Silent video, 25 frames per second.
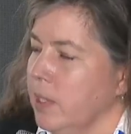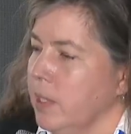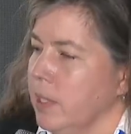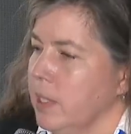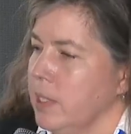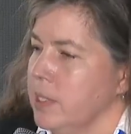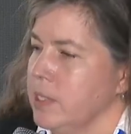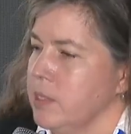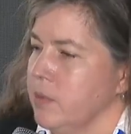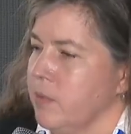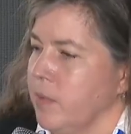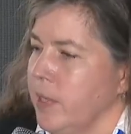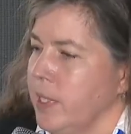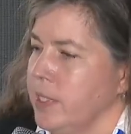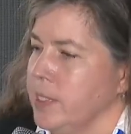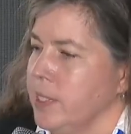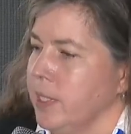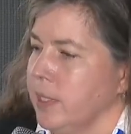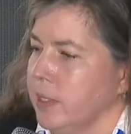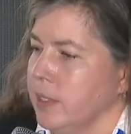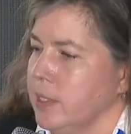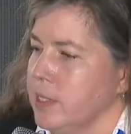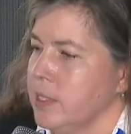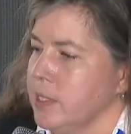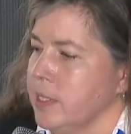is raising
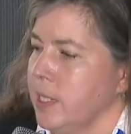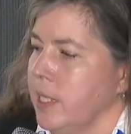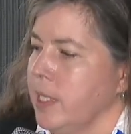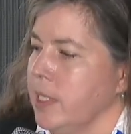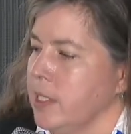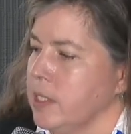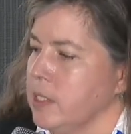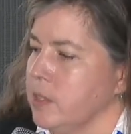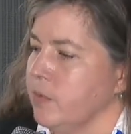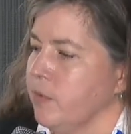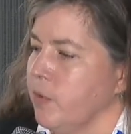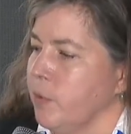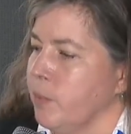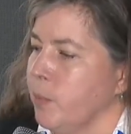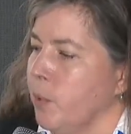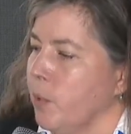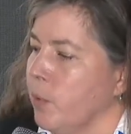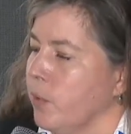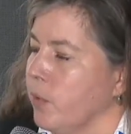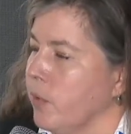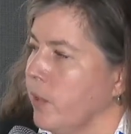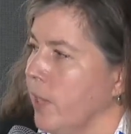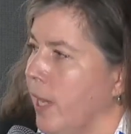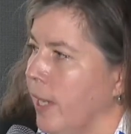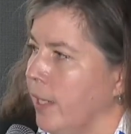the stakes for
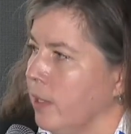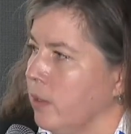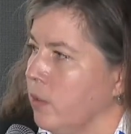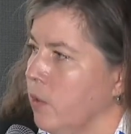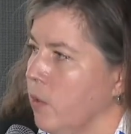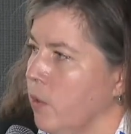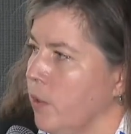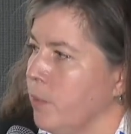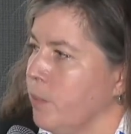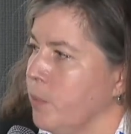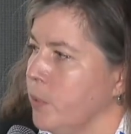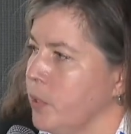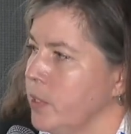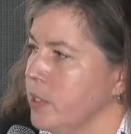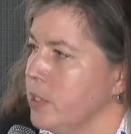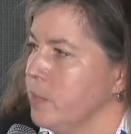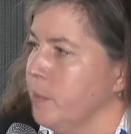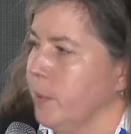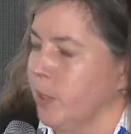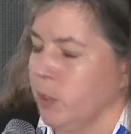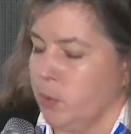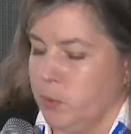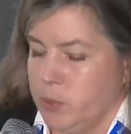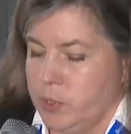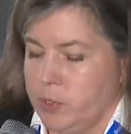both at corporates
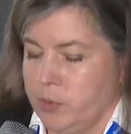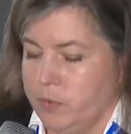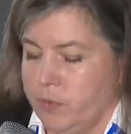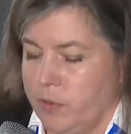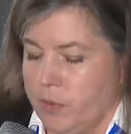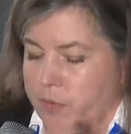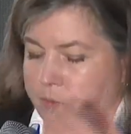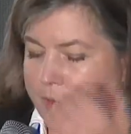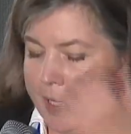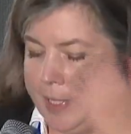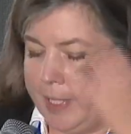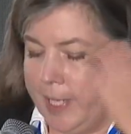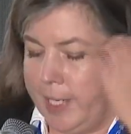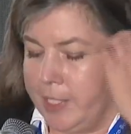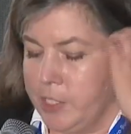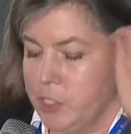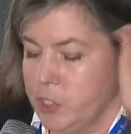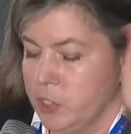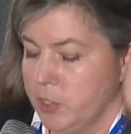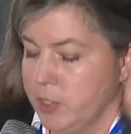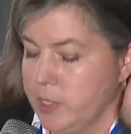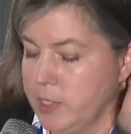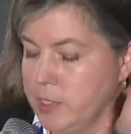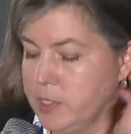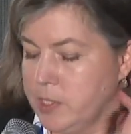but also for
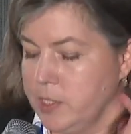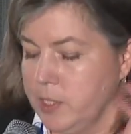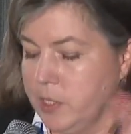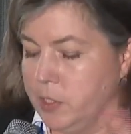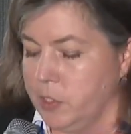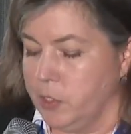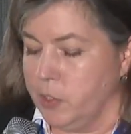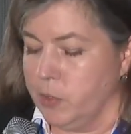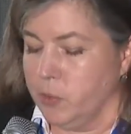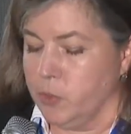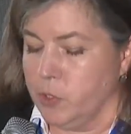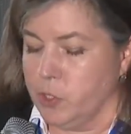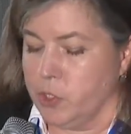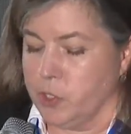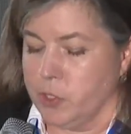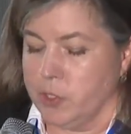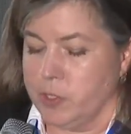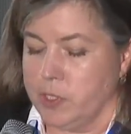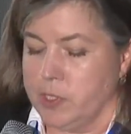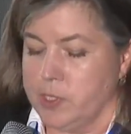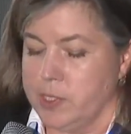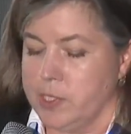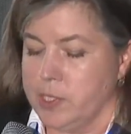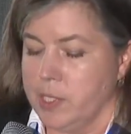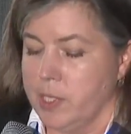financial
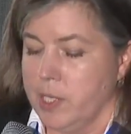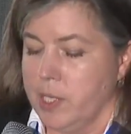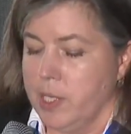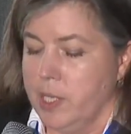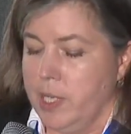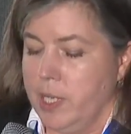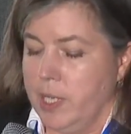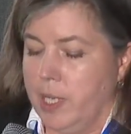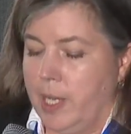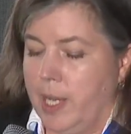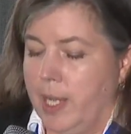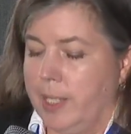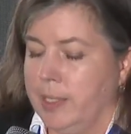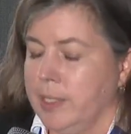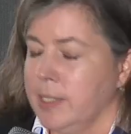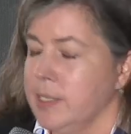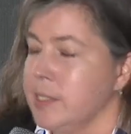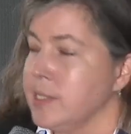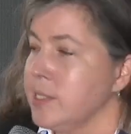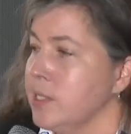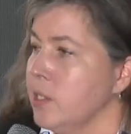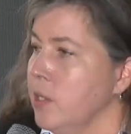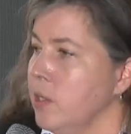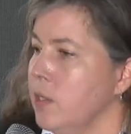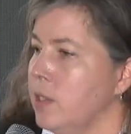institutions. And it's
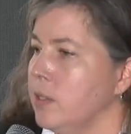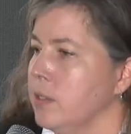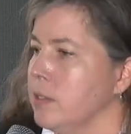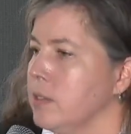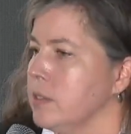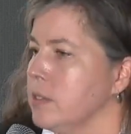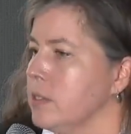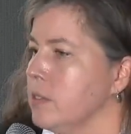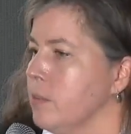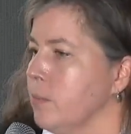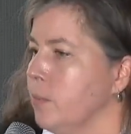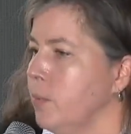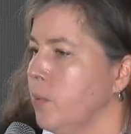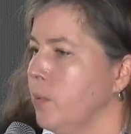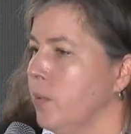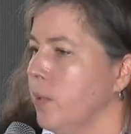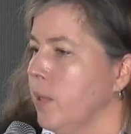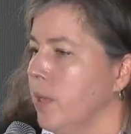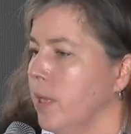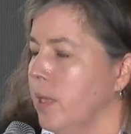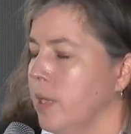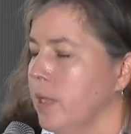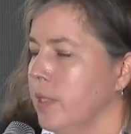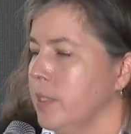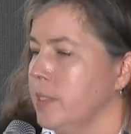not
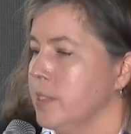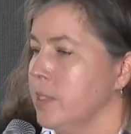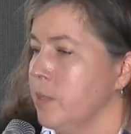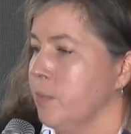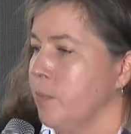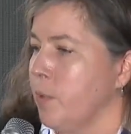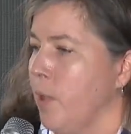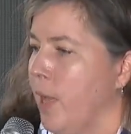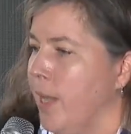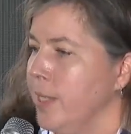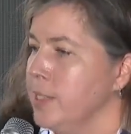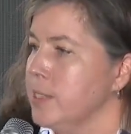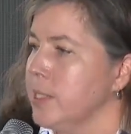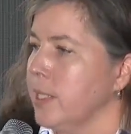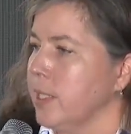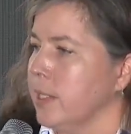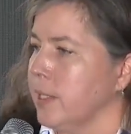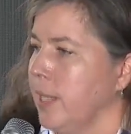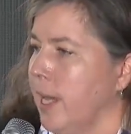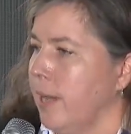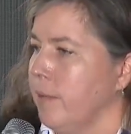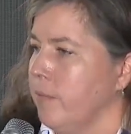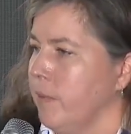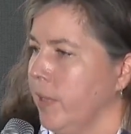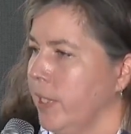surprising
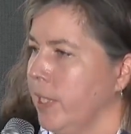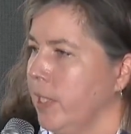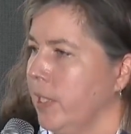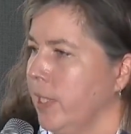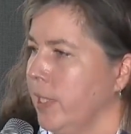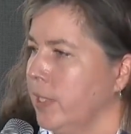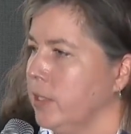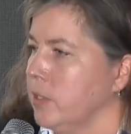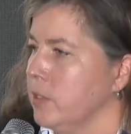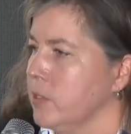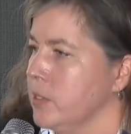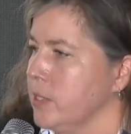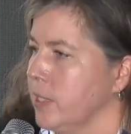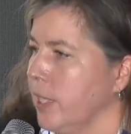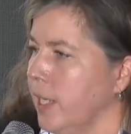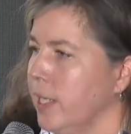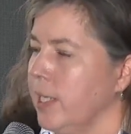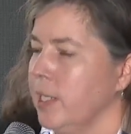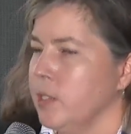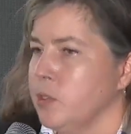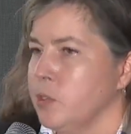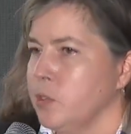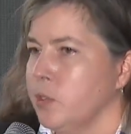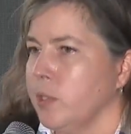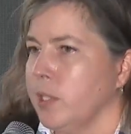that regulators get
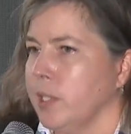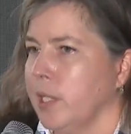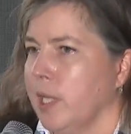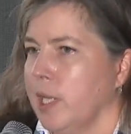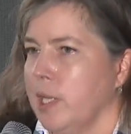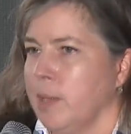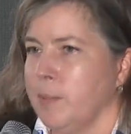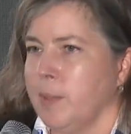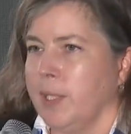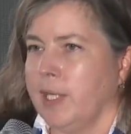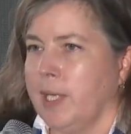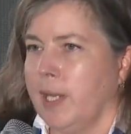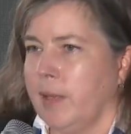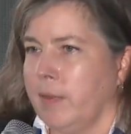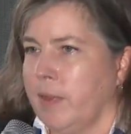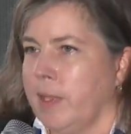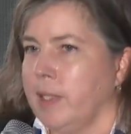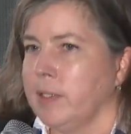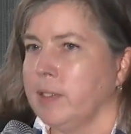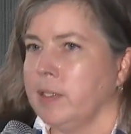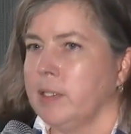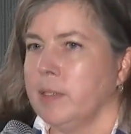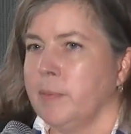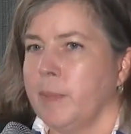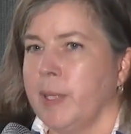into the game, and I think
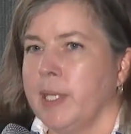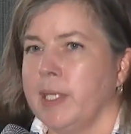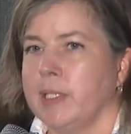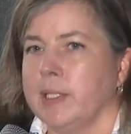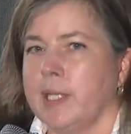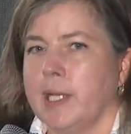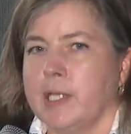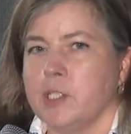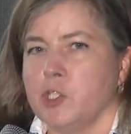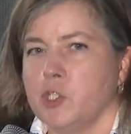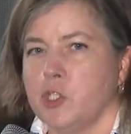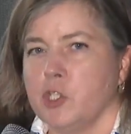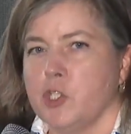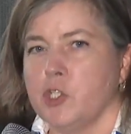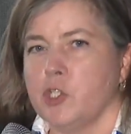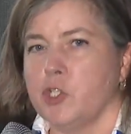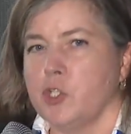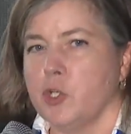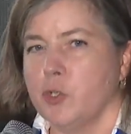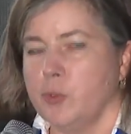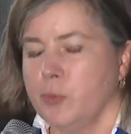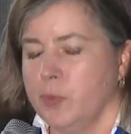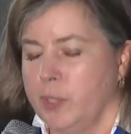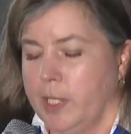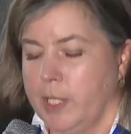the debate has just
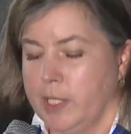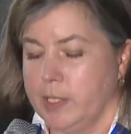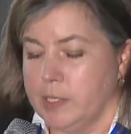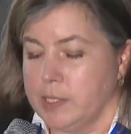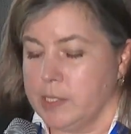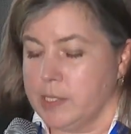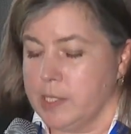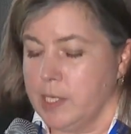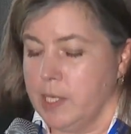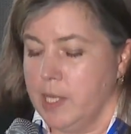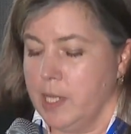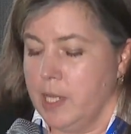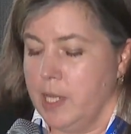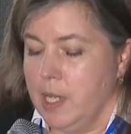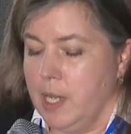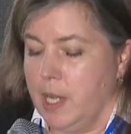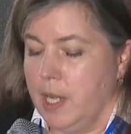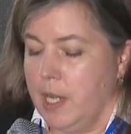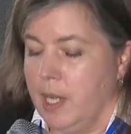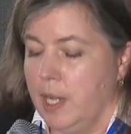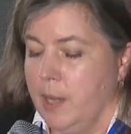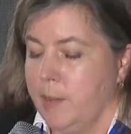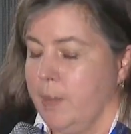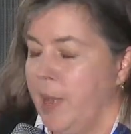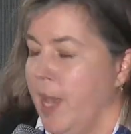shown it.
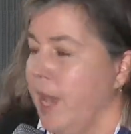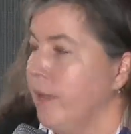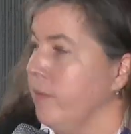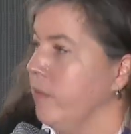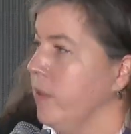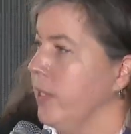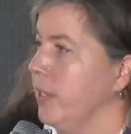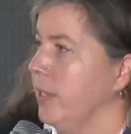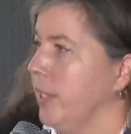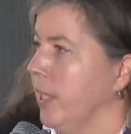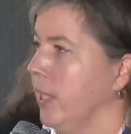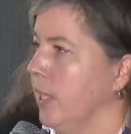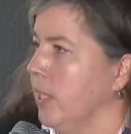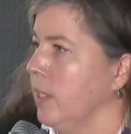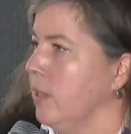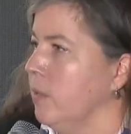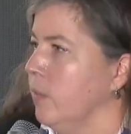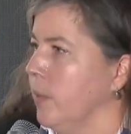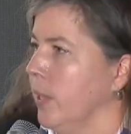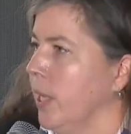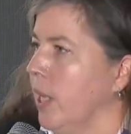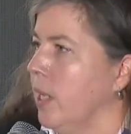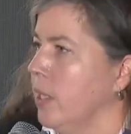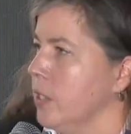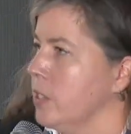Every day
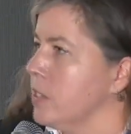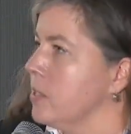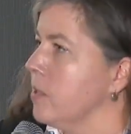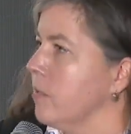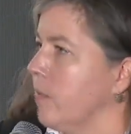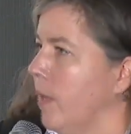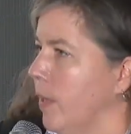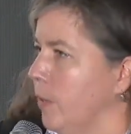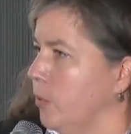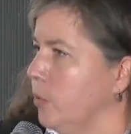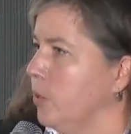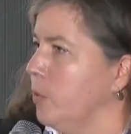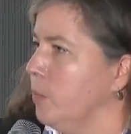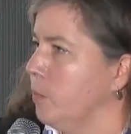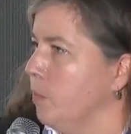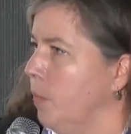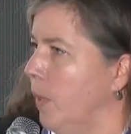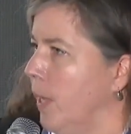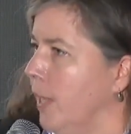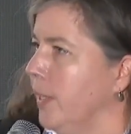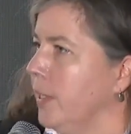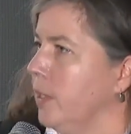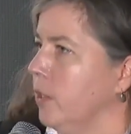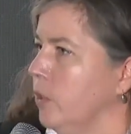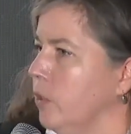we are surrounded
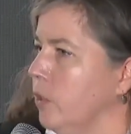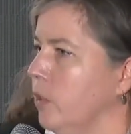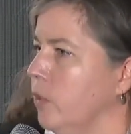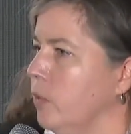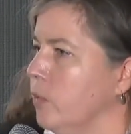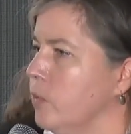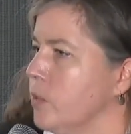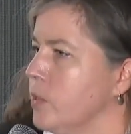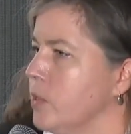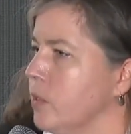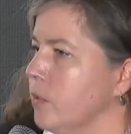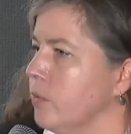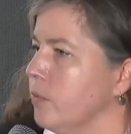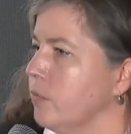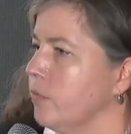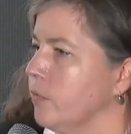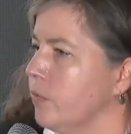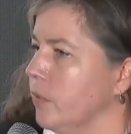by the news of